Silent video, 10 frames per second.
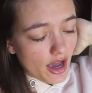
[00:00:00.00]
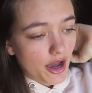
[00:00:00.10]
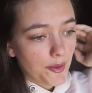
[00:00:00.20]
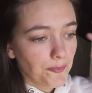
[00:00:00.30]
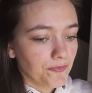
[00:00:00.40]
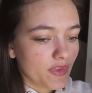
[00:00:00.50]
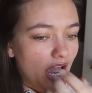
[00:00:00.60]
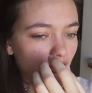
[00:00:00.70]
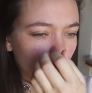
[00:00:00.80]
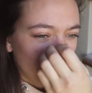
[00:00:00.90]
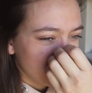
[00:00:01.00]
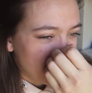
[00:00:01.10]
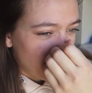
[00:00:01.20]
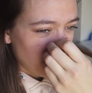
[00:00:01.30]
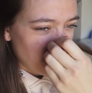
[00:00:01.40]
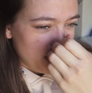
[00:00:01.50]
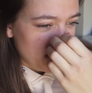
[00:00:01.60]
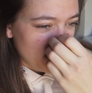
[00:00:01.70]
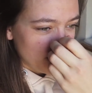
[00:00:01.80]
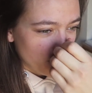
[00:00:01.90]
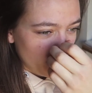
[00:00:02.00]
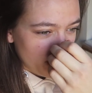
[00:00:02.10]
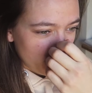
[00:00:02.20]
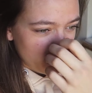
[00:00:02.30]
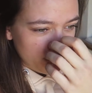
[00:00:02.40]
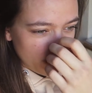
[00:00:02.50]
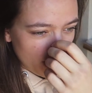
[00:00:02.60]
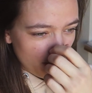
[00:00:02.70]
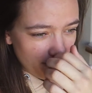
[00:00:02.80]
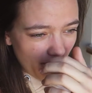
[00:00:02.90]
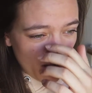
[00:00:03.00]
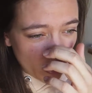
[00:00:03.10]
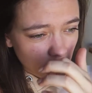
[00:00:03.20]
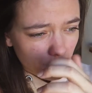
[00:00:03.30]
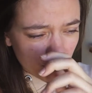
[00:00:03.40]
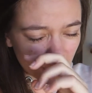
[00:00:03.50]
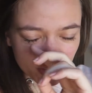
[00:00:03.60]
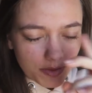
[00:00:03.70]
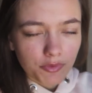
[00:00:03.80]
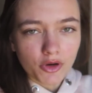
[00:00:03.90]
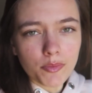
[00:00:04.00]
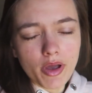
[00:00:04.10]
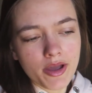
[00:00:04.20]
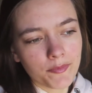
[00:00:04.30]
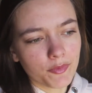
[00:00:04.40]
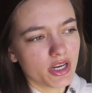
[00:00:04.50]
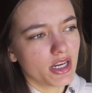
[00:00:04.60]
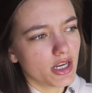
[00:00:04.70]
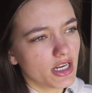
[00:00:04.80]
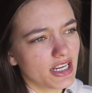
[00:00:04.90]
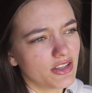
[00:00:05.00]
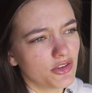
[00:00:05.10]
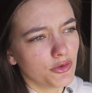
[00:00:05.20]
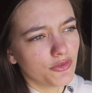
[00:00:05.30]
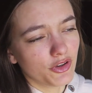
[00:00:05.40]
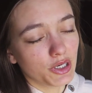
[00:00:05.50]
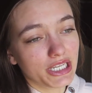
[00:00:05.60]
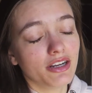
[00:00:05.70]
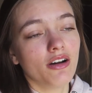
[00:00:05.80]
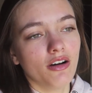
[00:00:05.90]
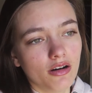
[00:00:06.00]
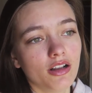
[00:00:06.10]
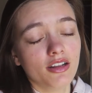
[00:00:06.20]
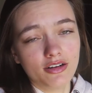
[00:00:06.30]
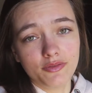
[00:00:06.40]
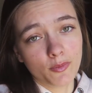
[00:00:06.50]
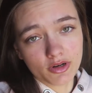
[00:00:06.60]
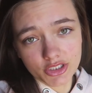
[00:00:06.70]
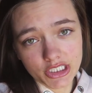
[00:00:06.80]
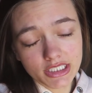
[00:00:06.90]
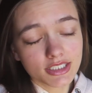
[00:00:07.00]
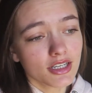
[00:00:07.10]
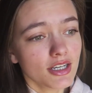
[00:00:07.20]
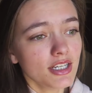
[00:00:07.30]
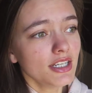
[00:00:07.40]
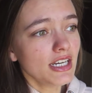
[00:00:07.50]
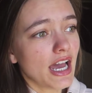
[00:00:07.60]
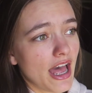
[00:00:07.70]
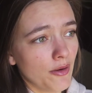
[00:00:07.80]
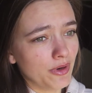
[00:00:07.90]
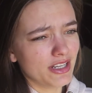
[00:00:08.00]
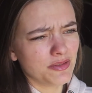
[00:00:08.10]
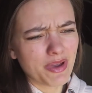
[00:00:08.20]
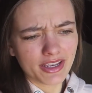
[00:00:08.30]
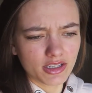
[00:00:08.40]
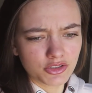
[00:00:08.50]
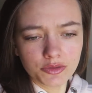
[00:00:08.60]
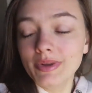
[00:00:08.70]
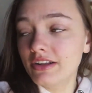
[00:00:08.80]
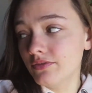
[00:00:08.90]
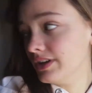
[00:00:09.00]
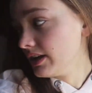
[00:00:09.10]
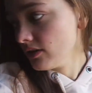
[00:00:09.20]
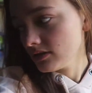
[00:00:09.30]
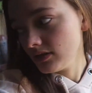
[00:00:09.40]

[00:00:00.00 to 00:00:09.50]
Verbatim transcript: Um, afterwards I have a meeting with uh, my entrepreneurship group. We need to fill in a whole lot of worksheets and we need to make a two minute video.